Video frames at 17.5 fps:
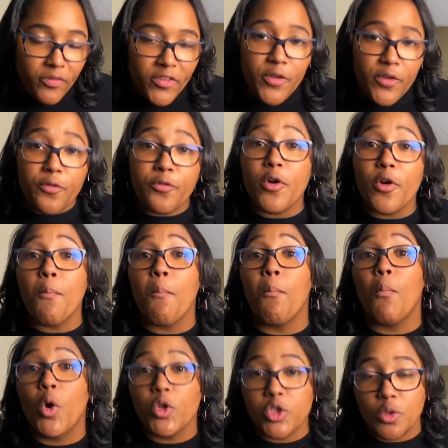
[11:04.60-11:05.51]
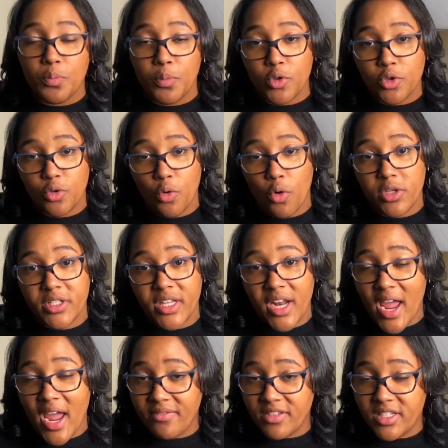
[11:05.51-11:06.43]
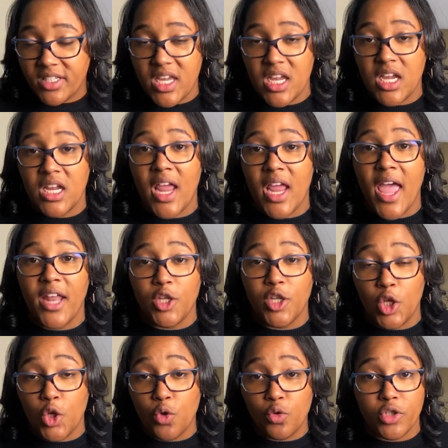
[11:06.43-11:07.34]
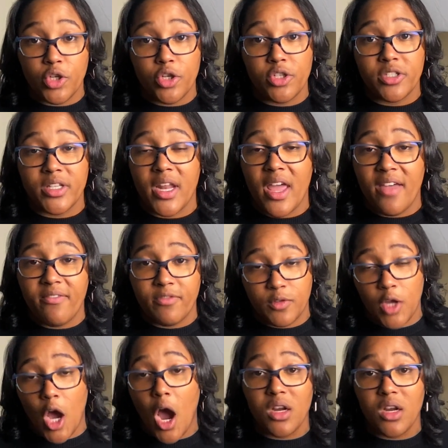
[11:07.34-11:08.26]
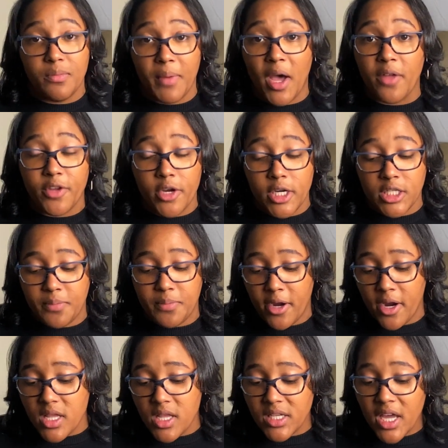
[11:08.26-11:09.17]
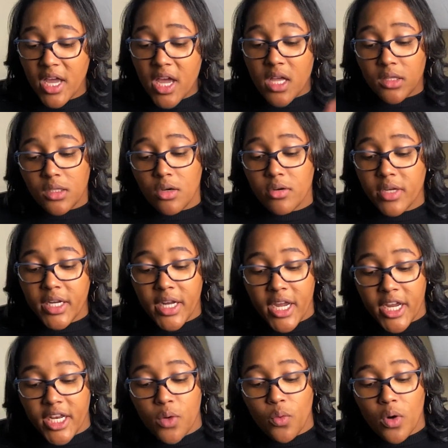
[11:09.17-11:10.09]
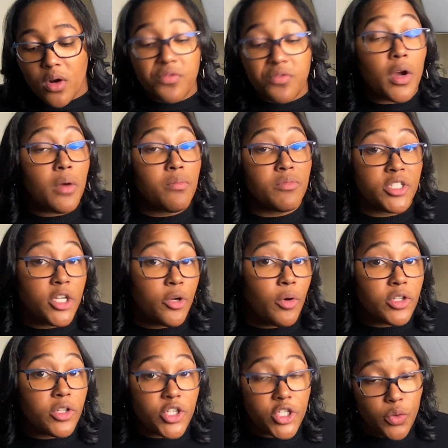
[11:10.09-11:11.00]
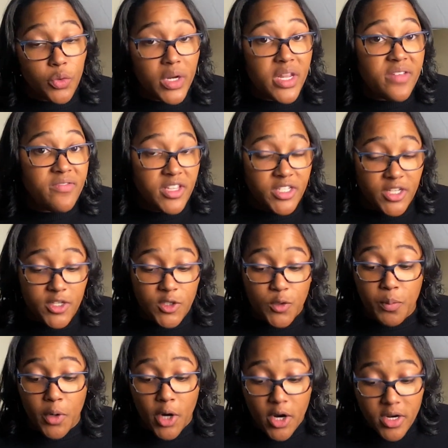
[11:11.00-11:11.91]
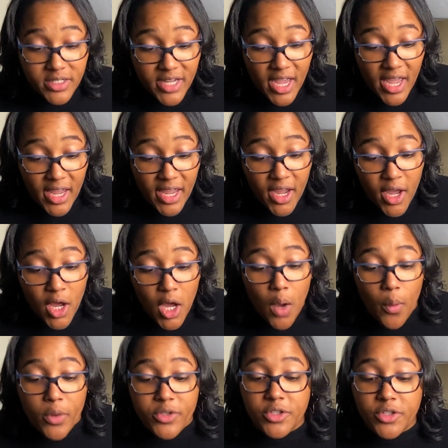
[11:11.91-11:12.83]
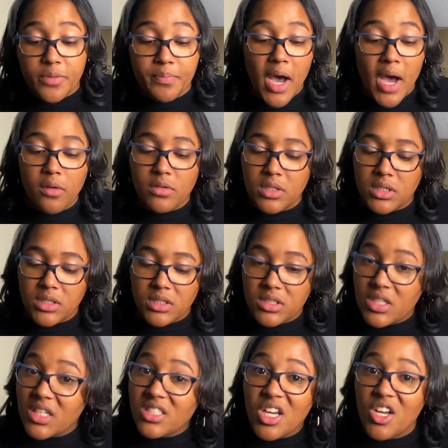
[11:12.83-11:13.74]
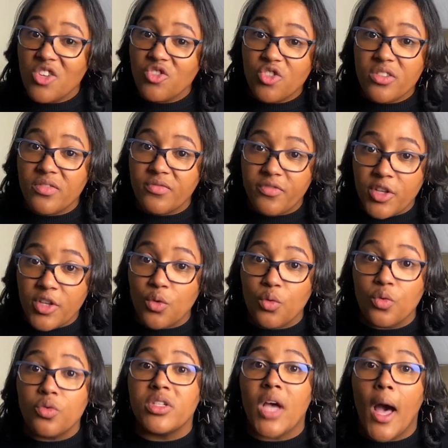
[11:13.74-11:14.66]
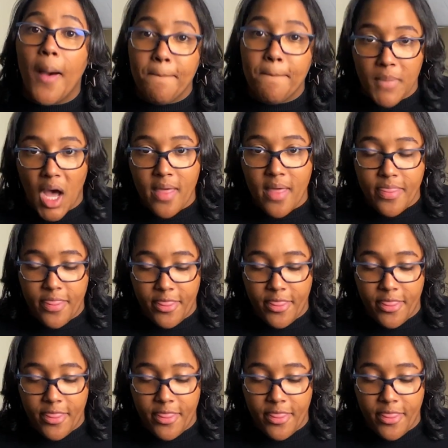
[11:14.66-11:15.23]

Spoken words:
from multiple stores that I've seen and users that have talked about their experience, they'll get anywhere from 0 to 20 visits per day, which is about 600 views a month.